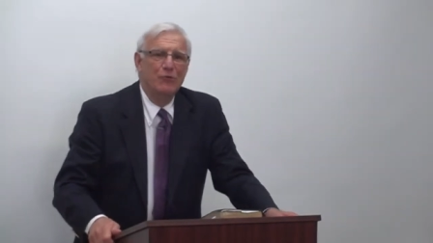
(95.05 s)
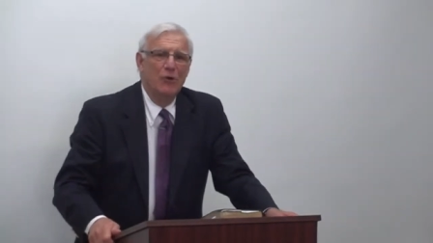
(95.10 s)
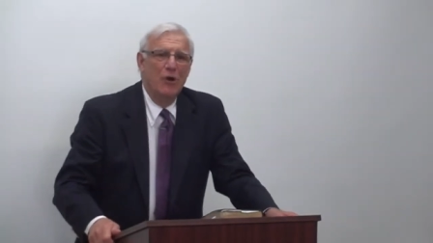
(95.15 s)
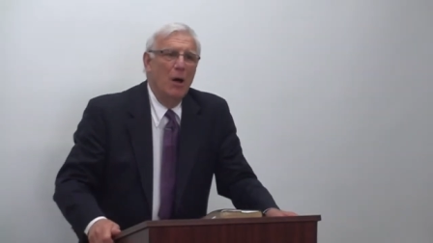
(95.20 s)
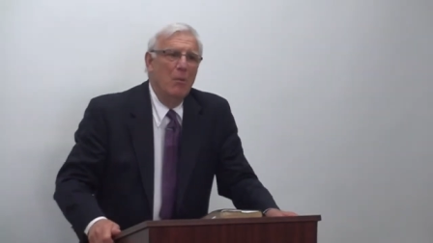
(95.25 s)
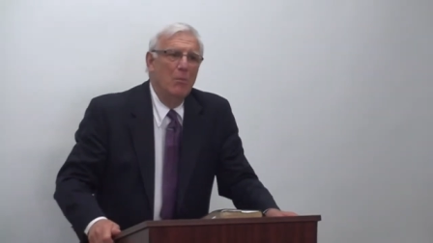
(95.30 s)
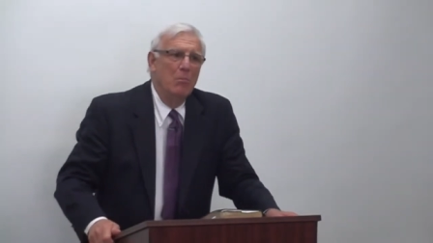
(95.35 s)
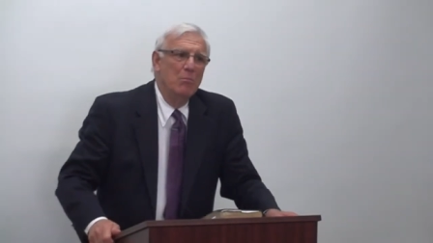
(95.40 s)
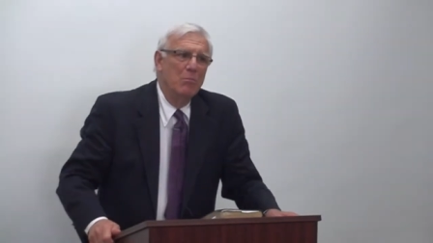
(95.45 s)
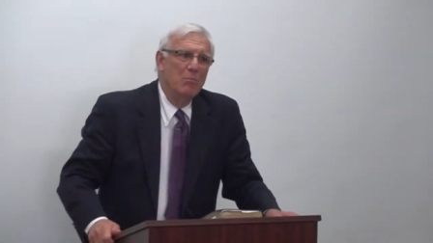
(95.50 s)

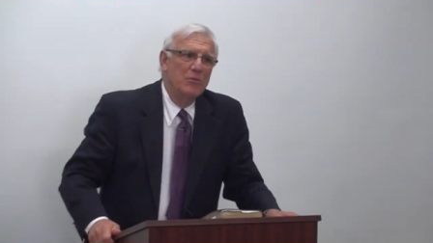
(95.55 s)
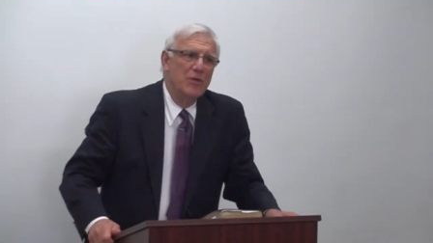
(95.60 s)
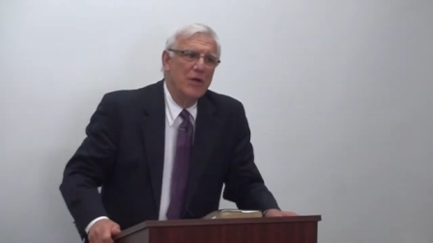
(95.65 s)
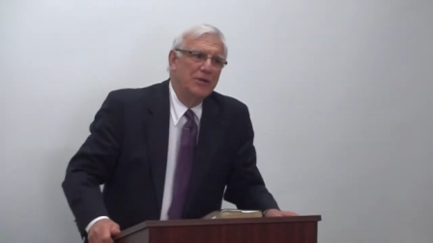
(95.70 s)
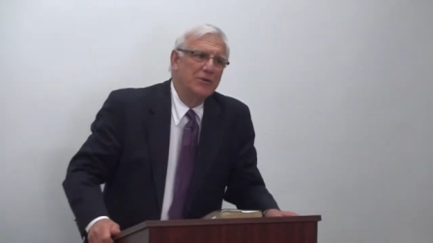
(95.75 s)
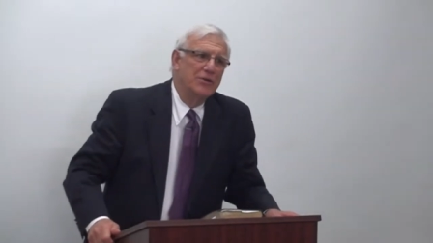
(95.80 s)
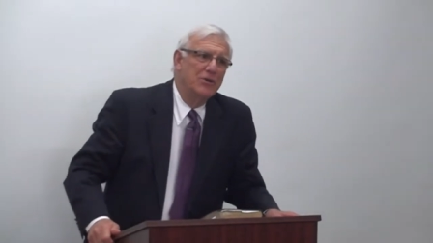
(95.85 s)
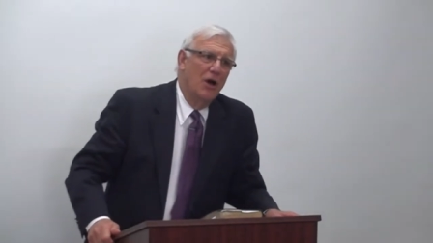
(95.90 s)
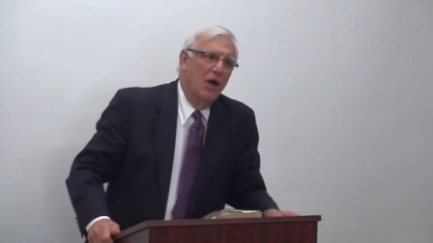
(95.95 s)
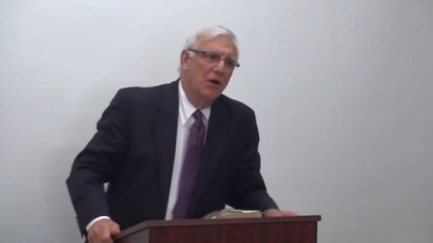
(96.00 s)
from
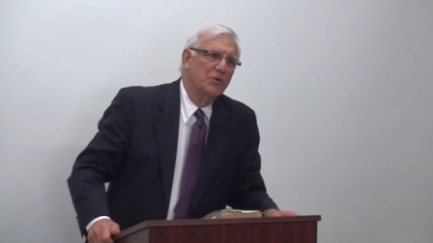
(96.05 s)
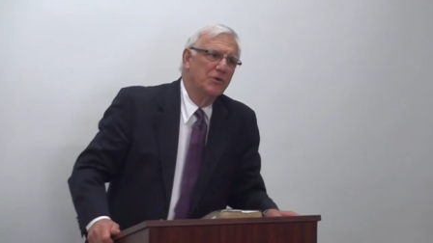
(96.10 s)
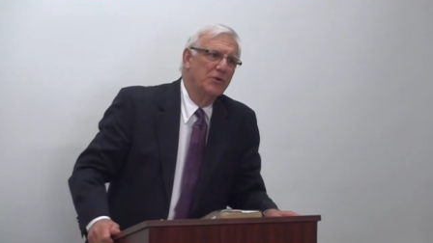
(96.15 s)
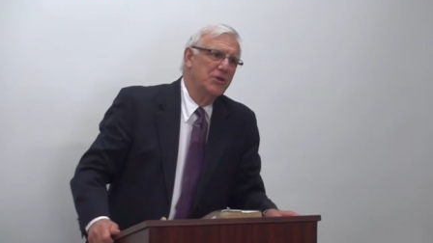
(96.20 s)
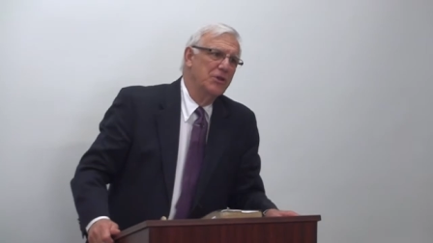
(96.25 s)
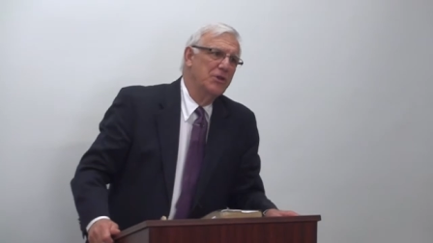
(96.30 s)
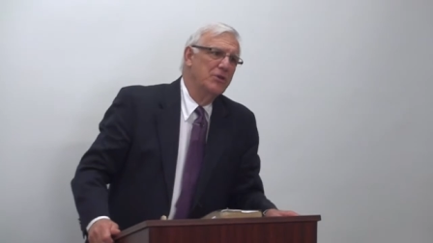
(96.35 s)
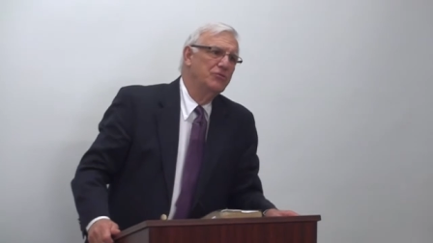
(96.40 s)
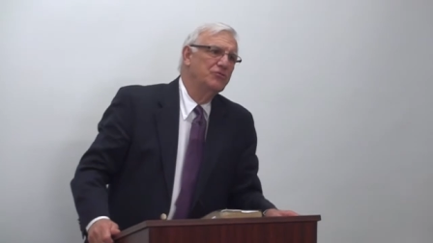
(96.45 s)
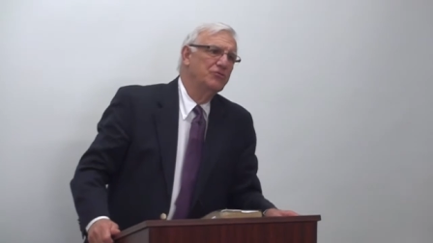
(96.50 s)
that
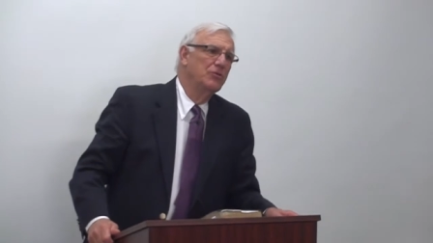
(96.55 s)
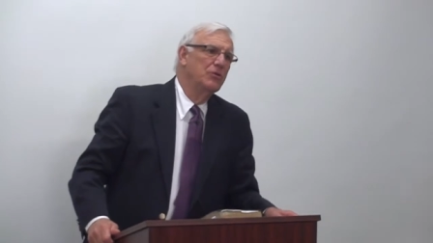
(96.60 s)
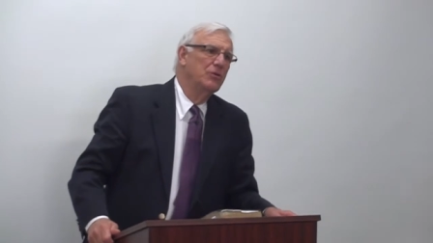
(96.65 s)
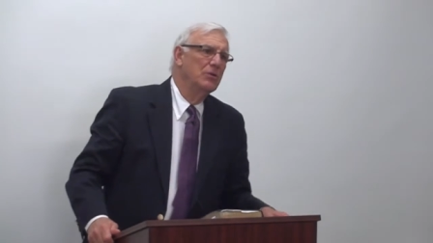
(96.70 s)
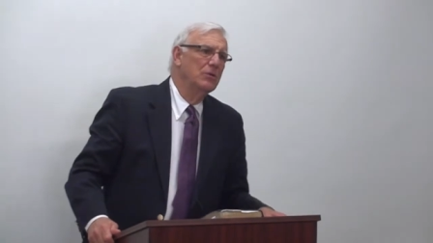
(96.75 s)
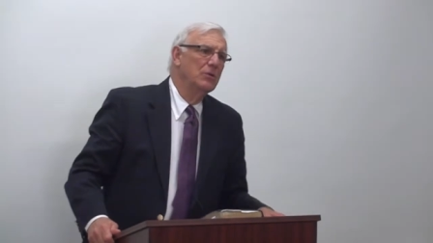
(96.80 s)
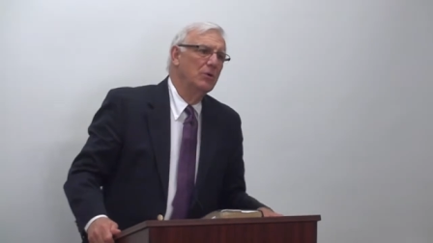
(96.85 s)
congregation,